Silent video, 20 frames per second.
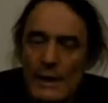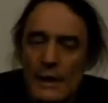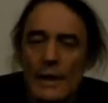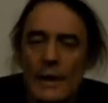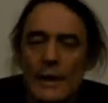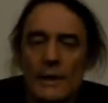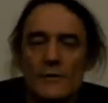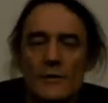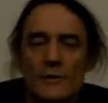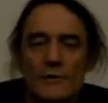
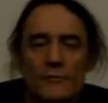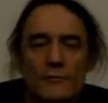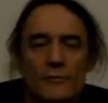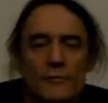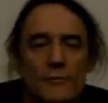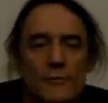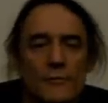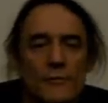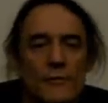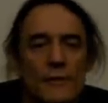And
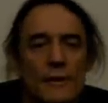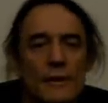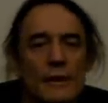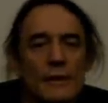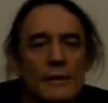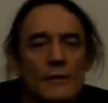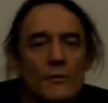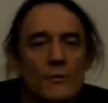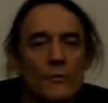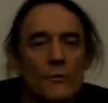therefore,
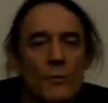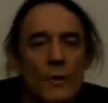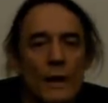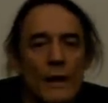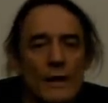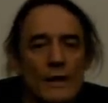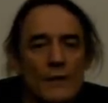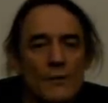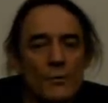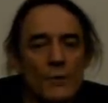
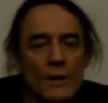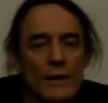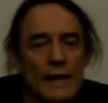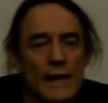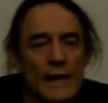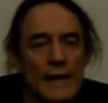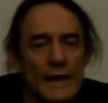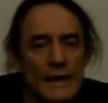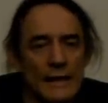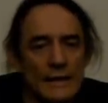when
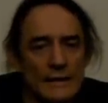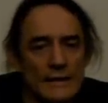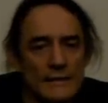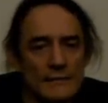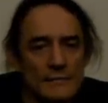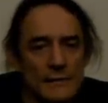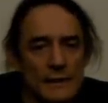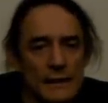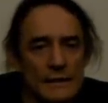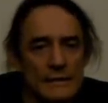we
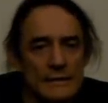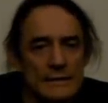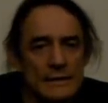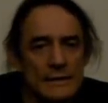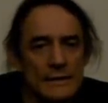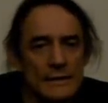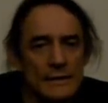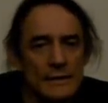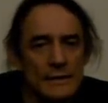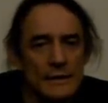activate
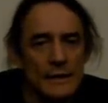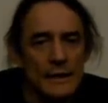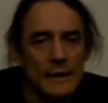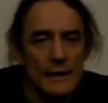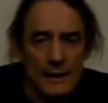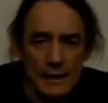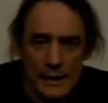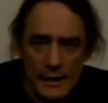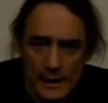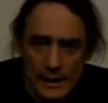
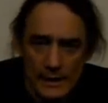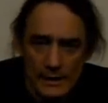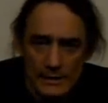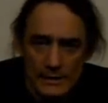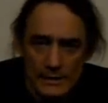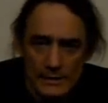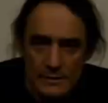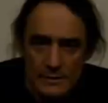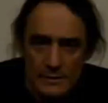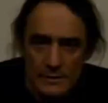a
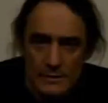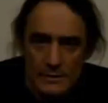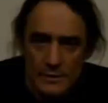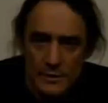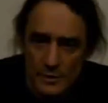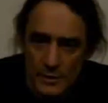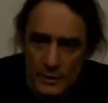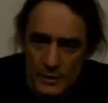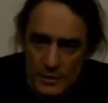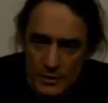client
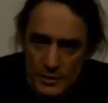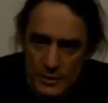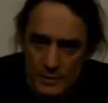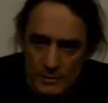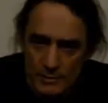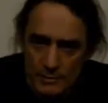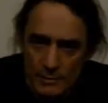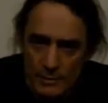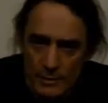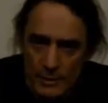during
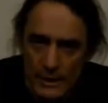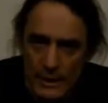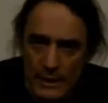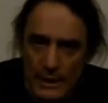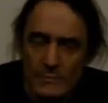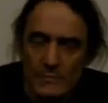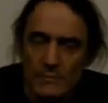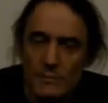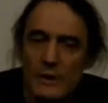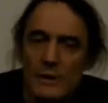ship,
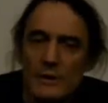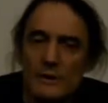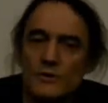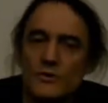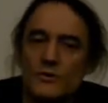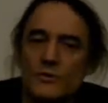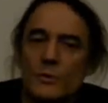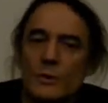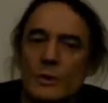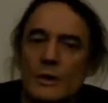it
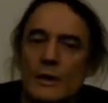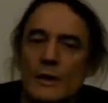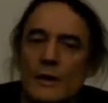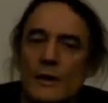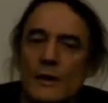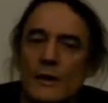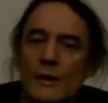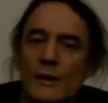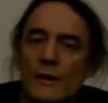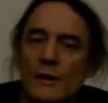means we
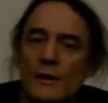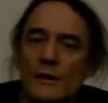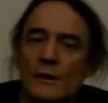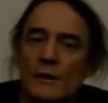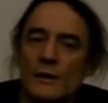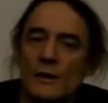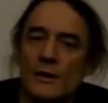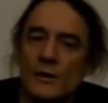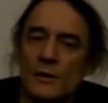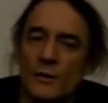are
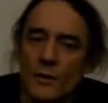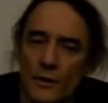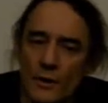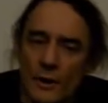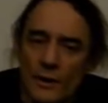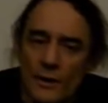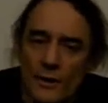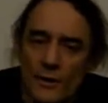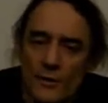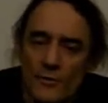
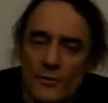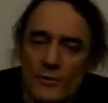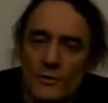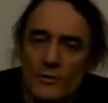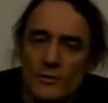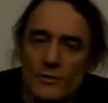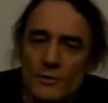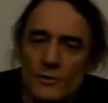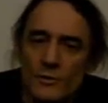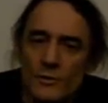knocking on the
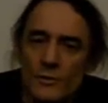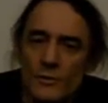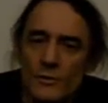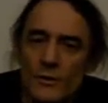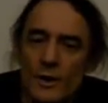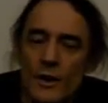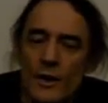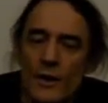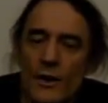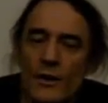
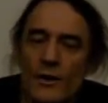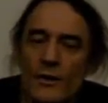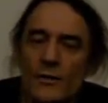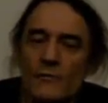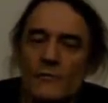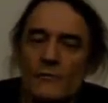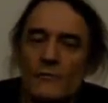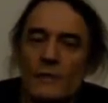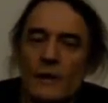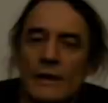door
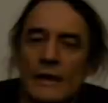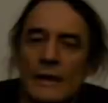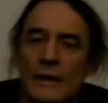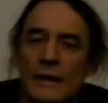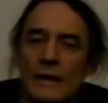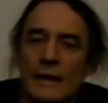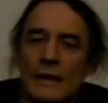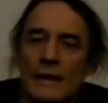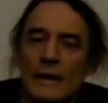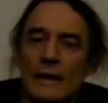of
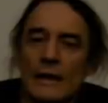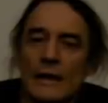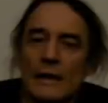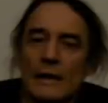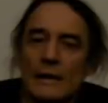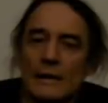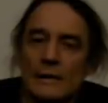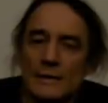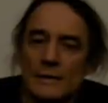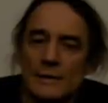
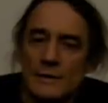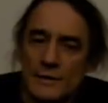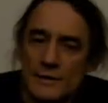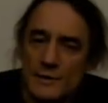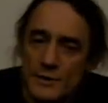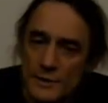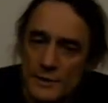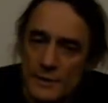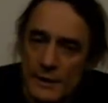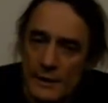
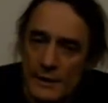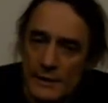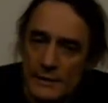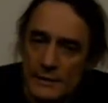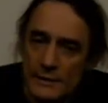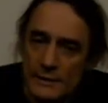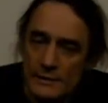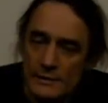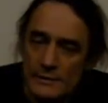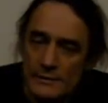
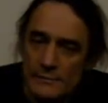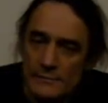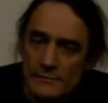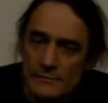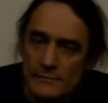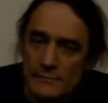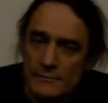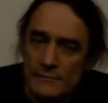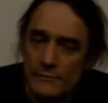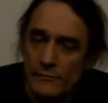disconnected,
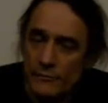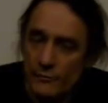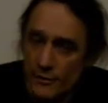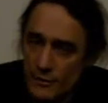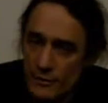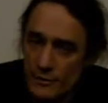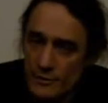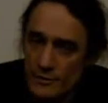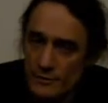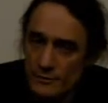
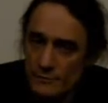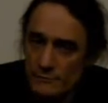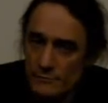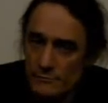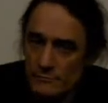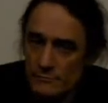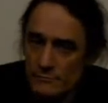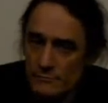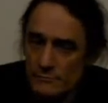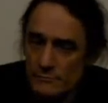frozen,
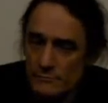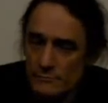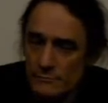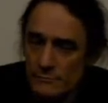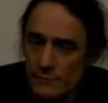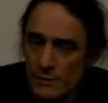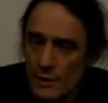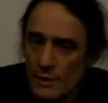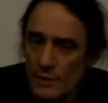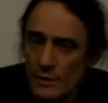
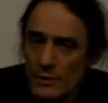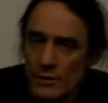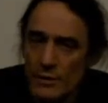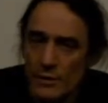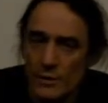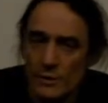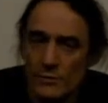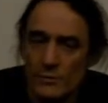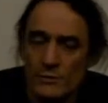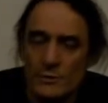on
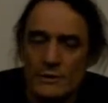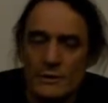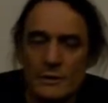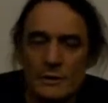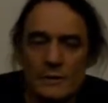hold,